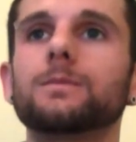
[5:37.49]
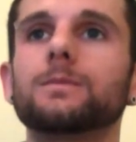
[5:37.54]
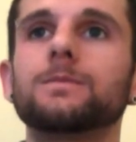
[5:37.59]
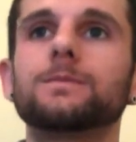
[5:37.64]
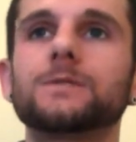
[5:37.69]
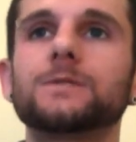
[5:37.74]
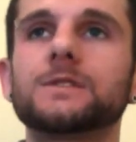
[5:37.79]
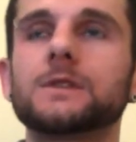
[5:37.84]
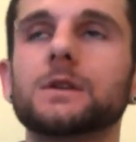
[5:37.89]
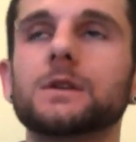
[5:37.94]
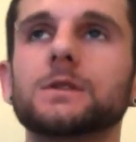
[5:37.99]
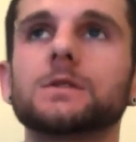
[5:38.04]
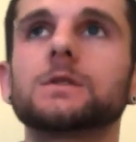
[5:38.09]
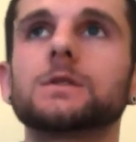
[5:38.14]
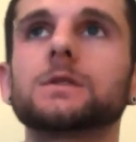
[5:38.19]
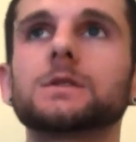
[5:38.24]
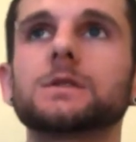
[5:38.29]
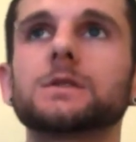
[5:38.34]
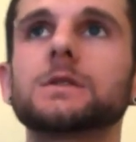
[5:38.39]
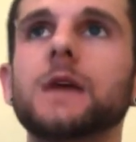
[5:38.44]
sense of
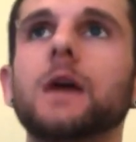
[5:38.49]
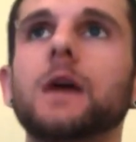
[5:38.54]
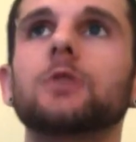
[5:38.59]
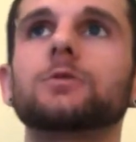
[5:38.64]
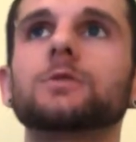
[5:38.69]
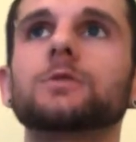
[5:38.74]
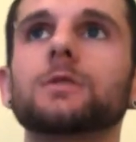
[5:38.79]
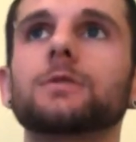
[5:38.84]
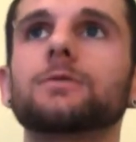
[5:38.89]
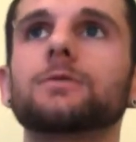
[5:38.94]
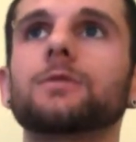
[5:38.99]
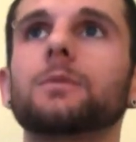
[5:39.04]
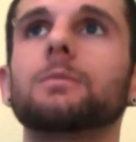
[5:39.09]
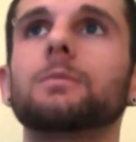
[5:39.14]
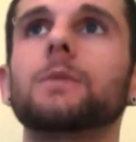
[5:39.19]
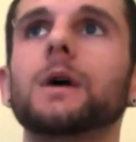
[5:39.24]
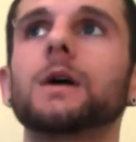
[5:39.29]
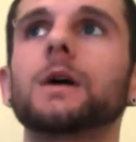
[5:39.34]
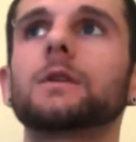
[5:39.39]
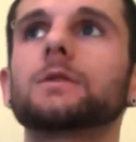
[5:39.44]
nostalgia from
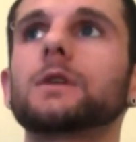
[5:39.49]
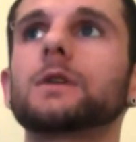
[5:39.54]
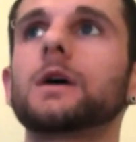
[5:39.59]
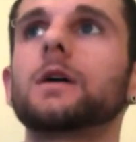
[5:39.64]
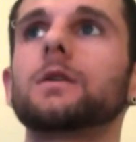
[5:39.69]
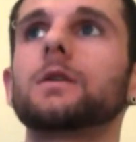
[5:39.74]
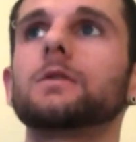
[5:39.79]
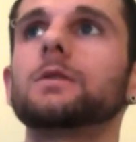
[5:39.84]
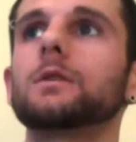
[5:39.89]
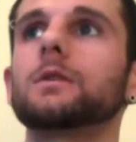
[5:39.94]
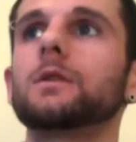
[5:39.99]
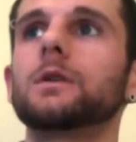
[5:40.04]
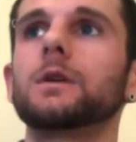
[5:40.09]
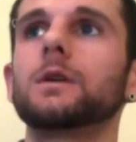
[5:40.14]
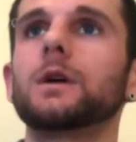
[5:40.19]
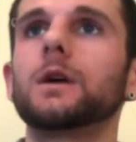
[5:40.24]
my childhood.